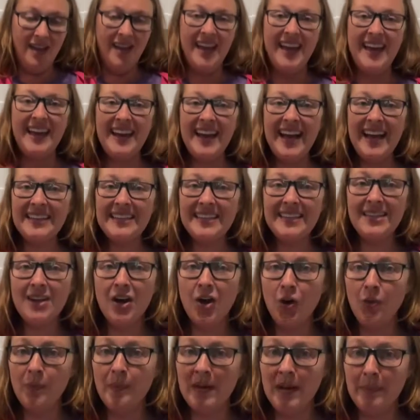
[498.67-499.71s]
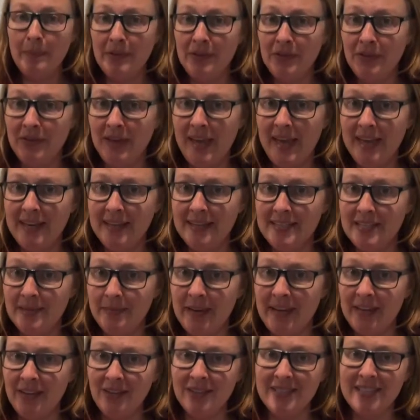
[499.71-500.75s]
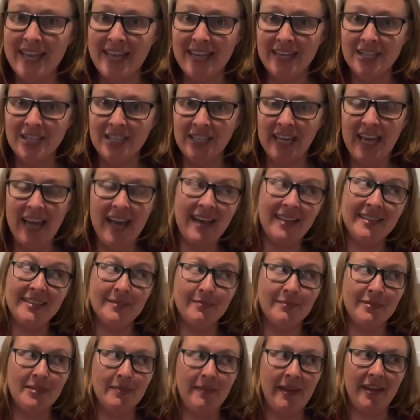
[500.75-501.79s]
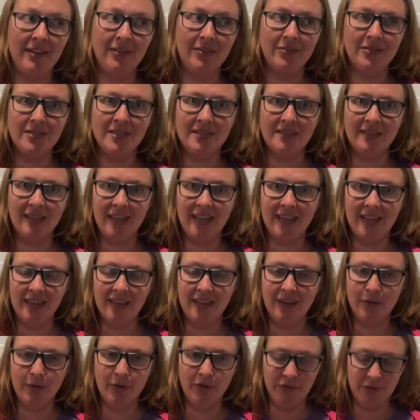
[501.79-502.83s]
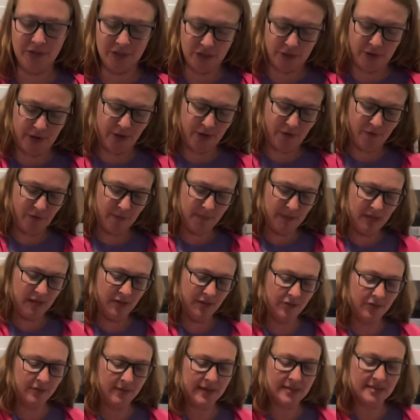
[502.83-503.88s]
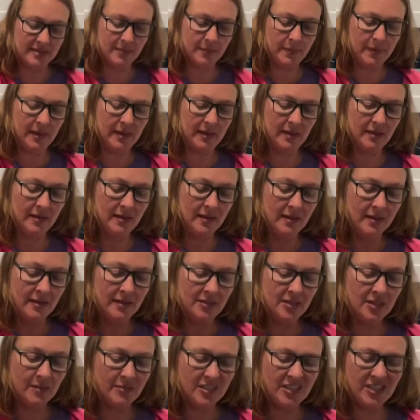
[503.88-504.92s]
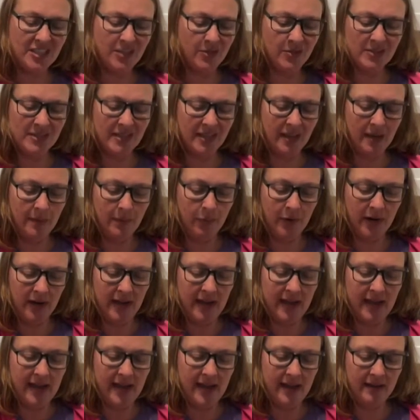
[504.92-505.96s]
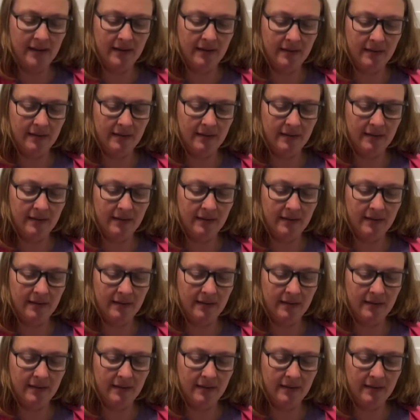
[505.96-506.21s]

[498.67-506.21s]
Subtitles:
And I didn't open up a new can of tomatoes. I actually had some tomatoes in the refrigerator from another recipe. So I'm just using up what I had.